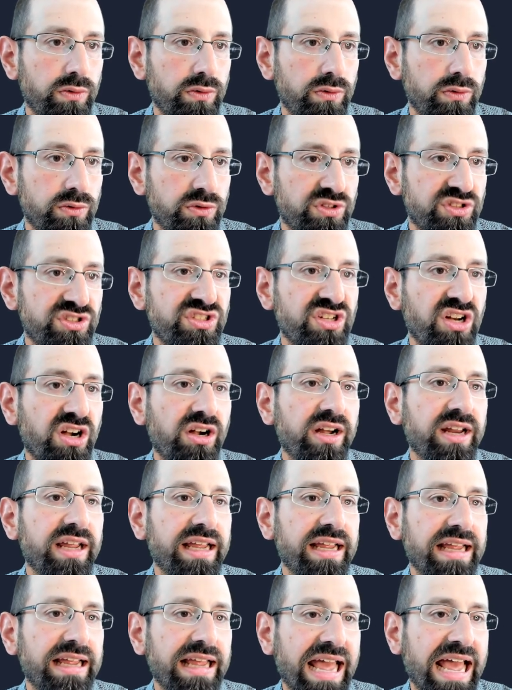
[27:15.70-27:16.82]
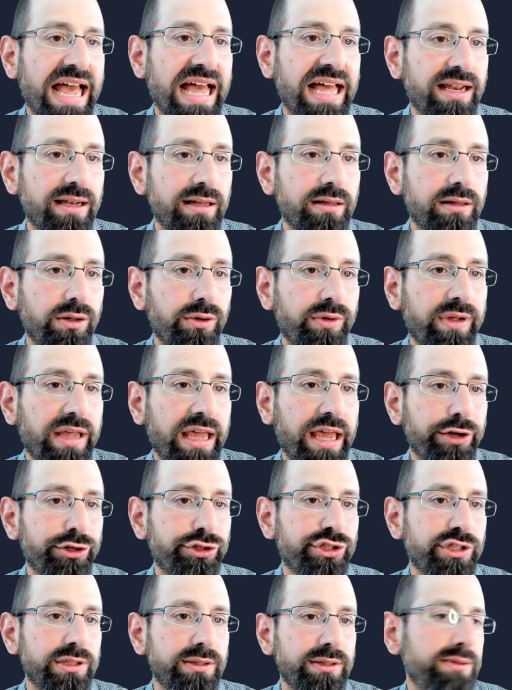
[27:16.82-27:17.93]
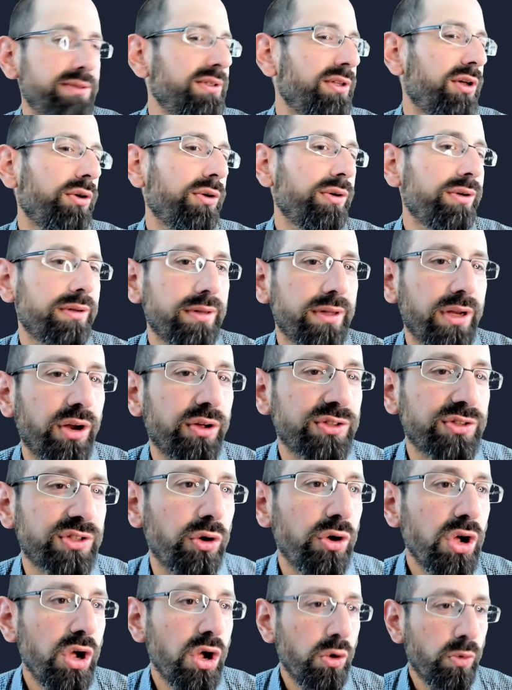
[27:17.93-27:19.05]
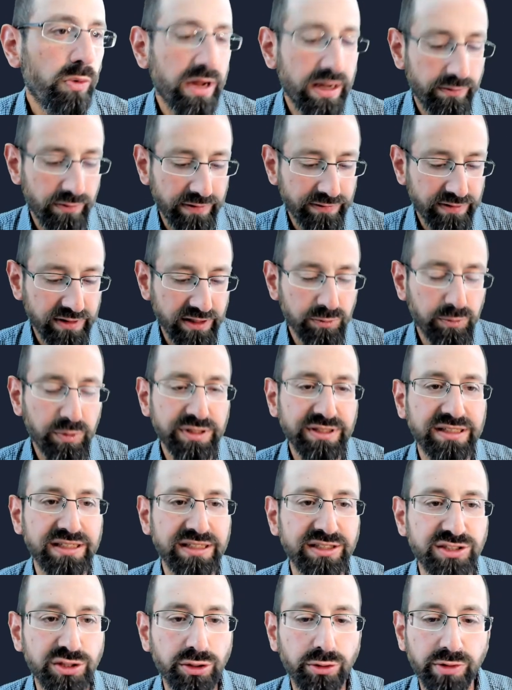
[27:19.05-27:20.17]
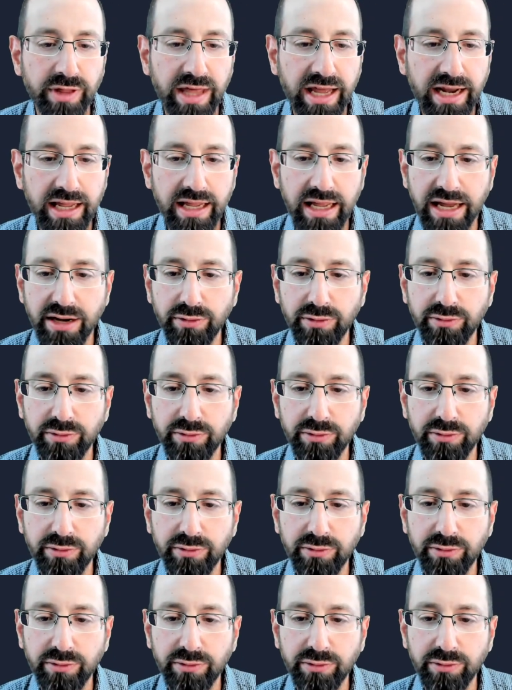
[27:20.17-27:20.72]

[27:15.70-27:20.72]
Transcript: starting at location low. So we have to explicitly do that. I don't